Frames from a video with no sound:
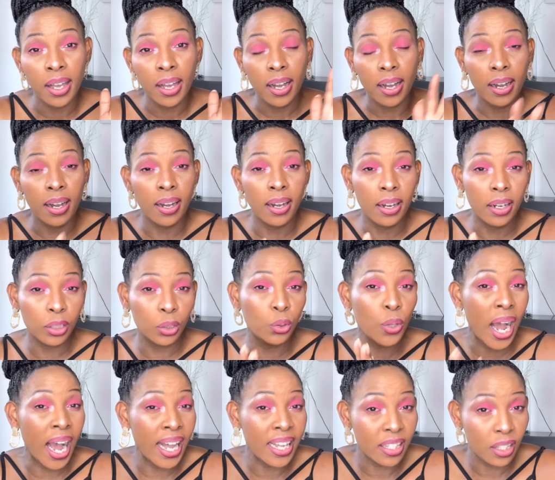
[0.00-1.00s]
to
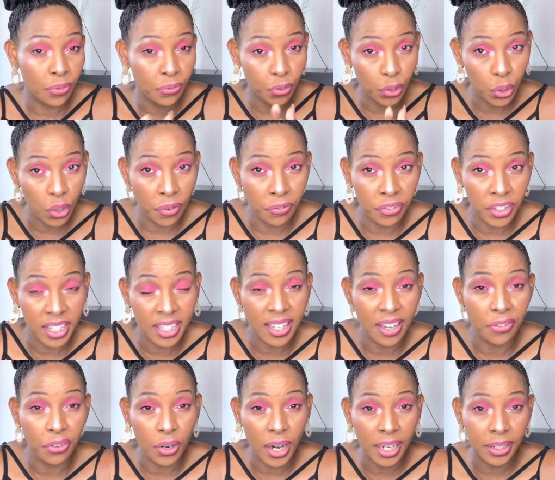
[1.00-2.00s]
ask for your visa
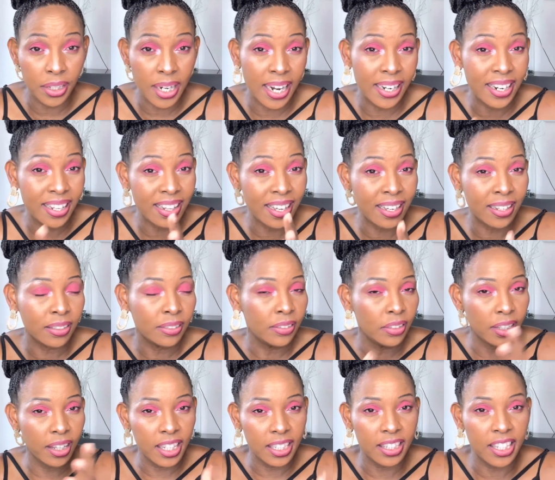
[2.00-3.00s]
for
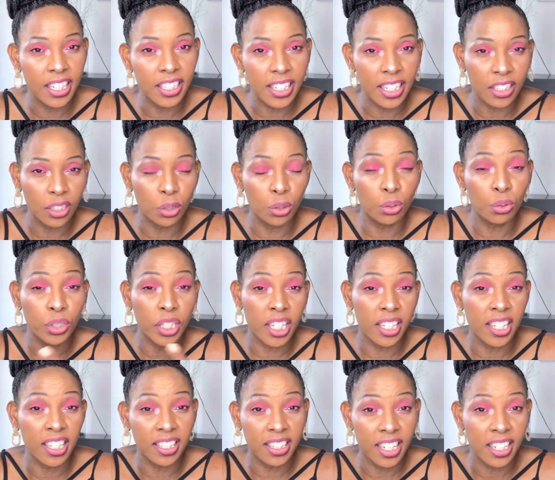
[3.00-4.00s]
to change
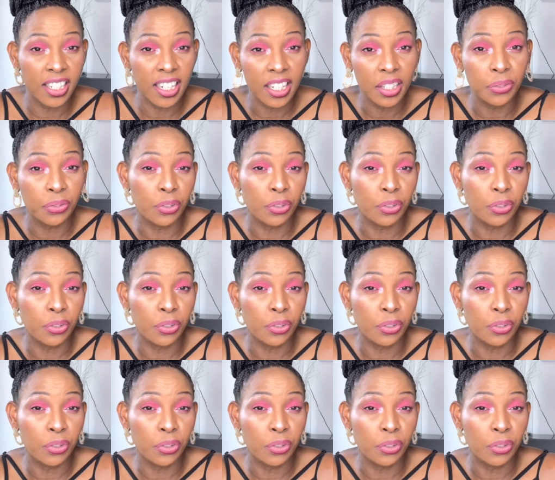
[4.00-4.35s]
the status